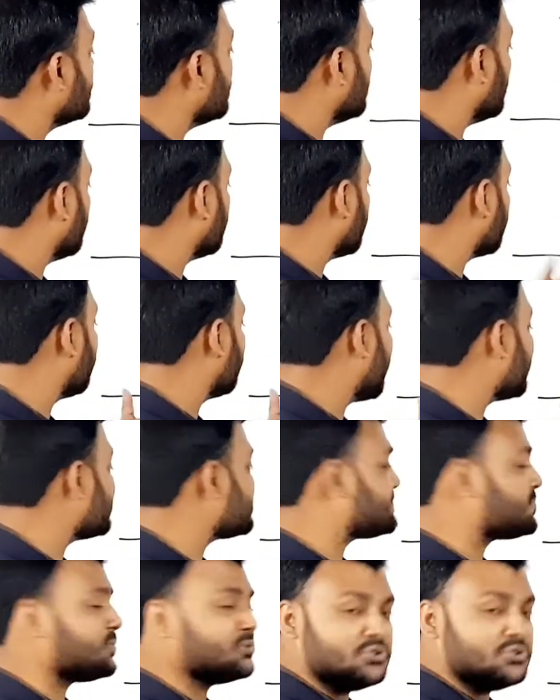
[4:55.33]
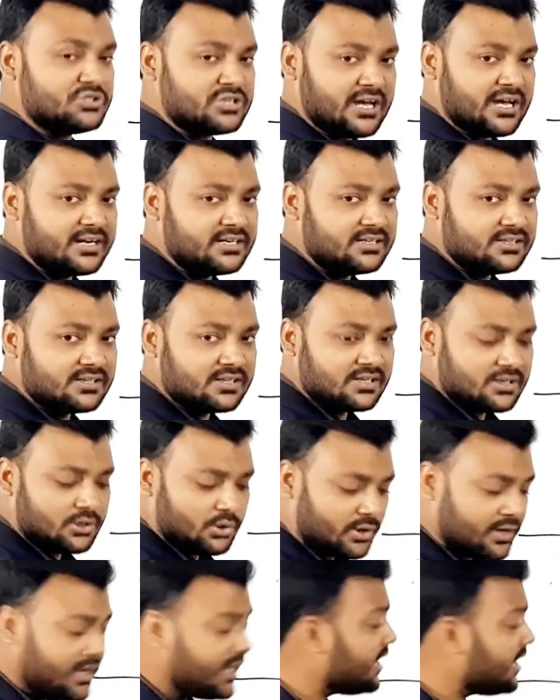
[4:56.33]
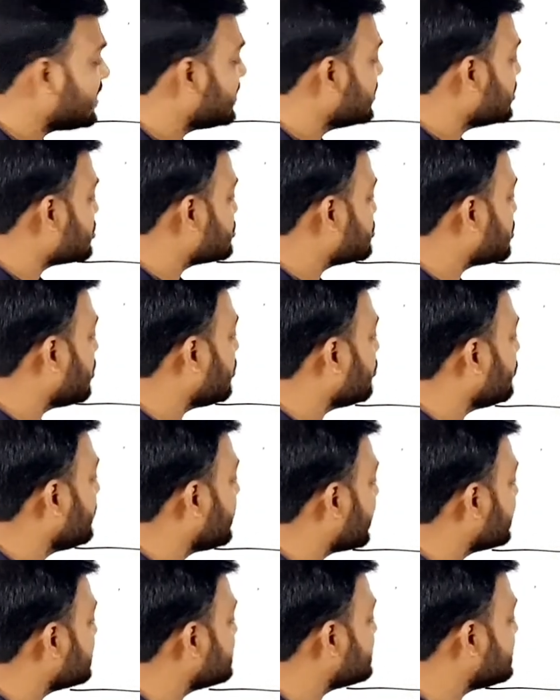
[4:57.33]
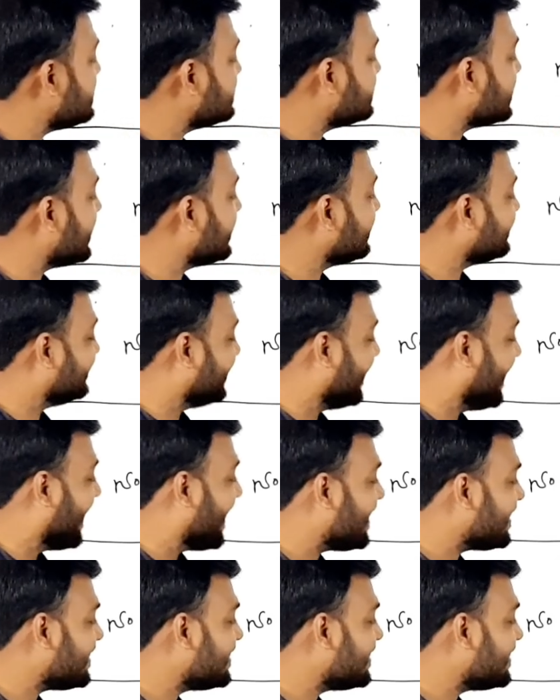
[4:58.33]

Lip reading: of the past position. Okay? So we can see that then